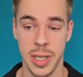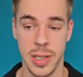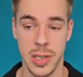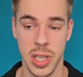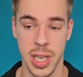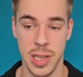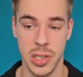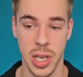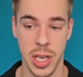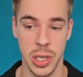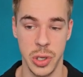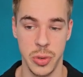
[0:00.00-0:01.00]
In this case,
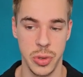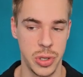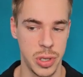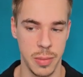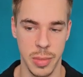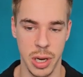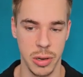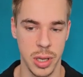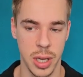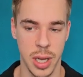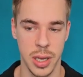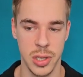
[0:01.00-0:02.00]
I used
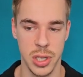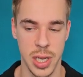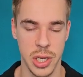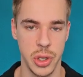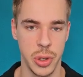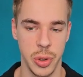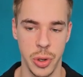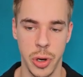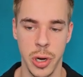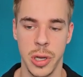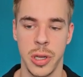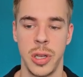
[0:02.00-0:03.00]
America/New
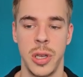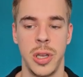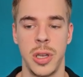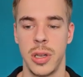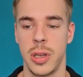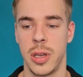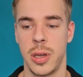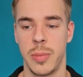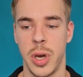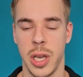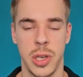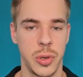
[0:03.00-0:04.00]
York.
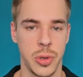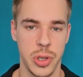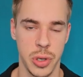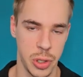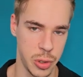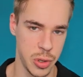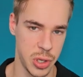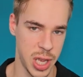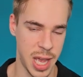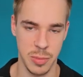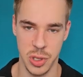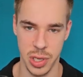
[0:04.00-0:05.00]
I could also use
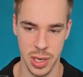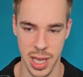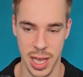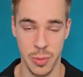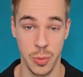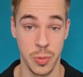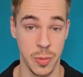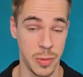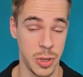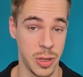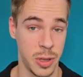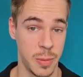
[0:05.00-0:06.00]
Amsterdam
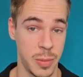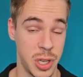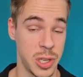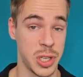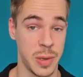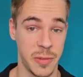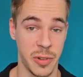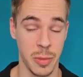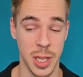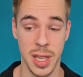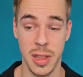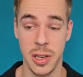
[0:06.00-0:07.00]
because I'm from
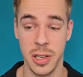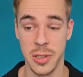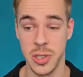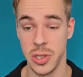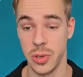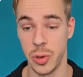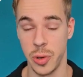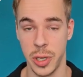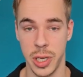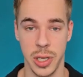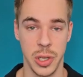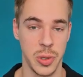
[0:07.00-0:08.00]
the Netherlands, or
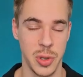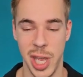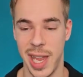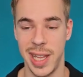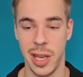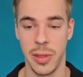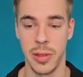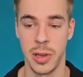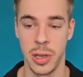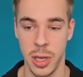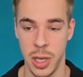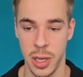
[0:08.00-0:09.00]
you can use any
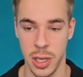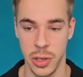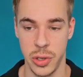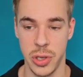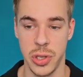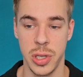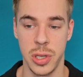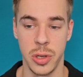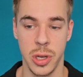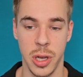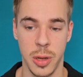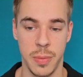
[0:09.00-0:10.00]
other. Just
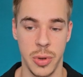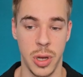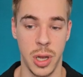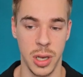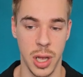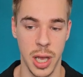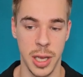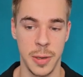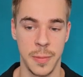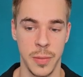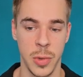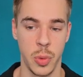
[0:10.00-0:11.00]
look up
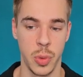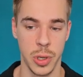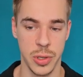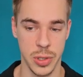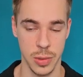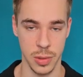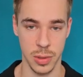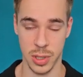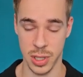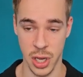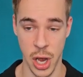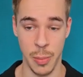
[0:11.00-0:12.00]
online,
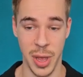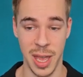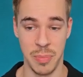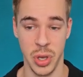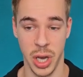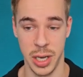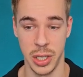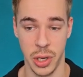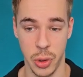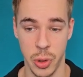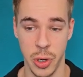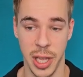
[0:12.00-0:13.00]

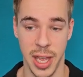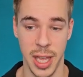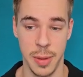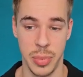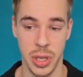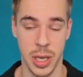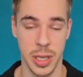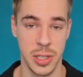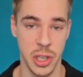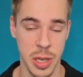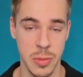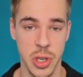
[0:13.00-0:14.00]
worldtimeapi.org, API
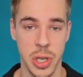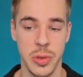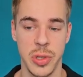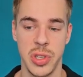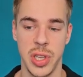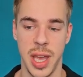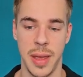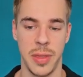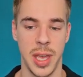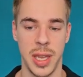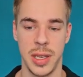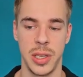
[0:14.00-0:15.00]
time zones, and
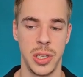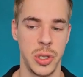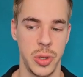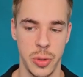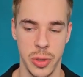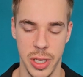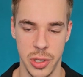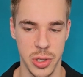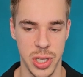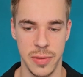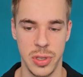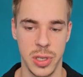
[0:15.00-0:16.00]
then you
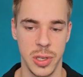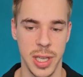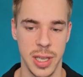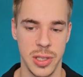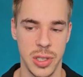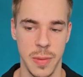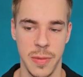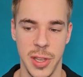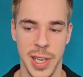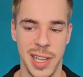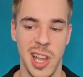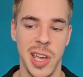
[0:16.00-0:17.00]
just have to look at
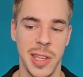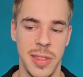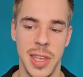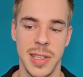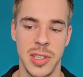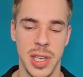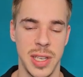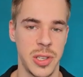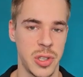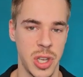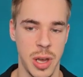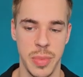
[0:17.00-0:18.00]
something like this and
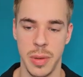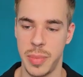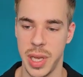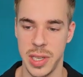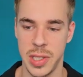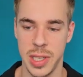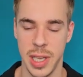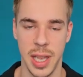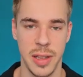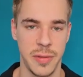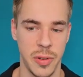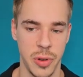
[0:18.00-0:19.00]
just copy and paste
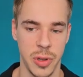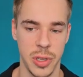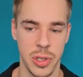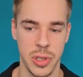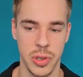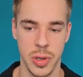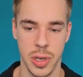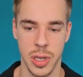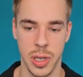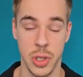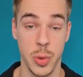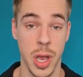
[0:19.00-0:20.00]
it for
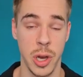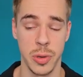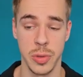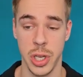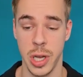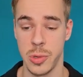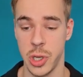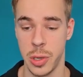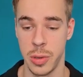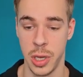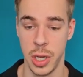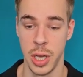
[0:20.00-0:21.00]
try your own time
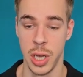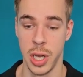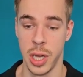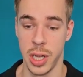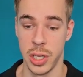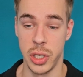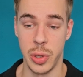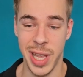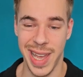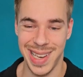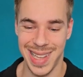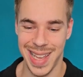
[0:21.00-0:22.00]
zone. Don't
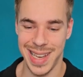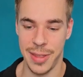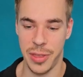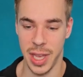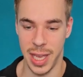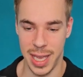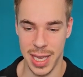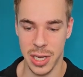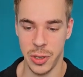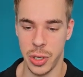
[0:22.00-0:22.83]
add anything here.